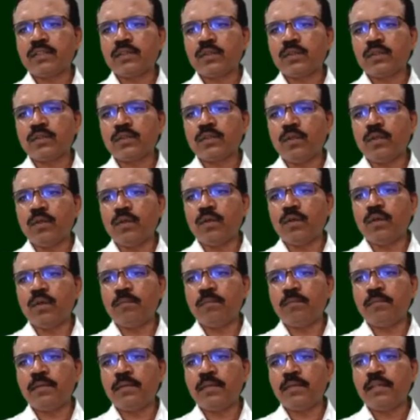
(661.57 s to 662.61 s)

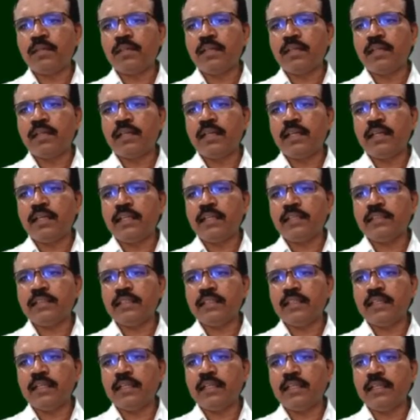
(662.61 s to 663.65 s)
slope, it is
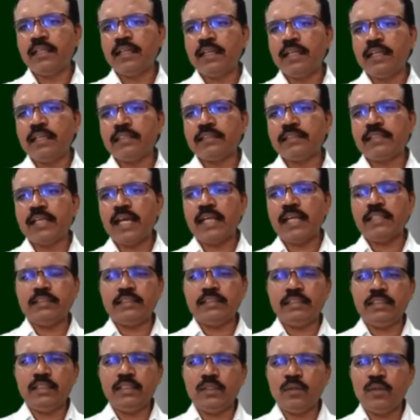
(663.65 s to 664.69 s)
less than
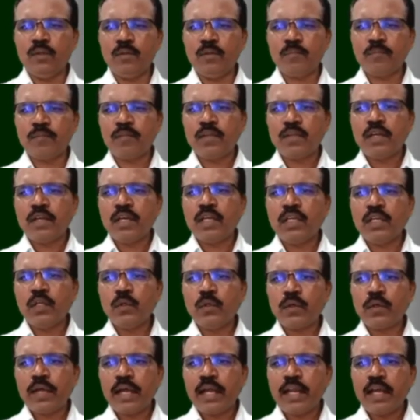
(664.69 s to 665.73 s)
0. You
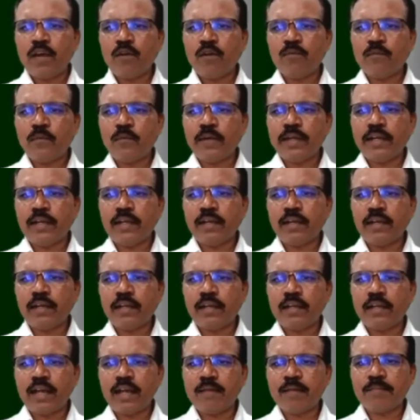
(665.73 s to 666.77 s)
can have point
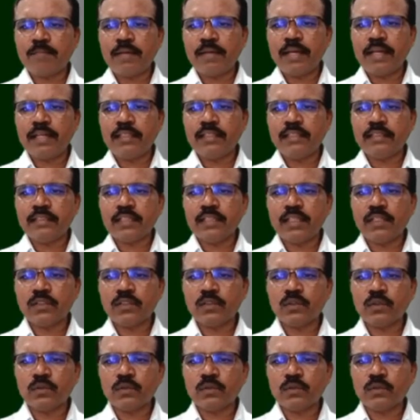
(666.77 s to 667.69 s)
graph like this also.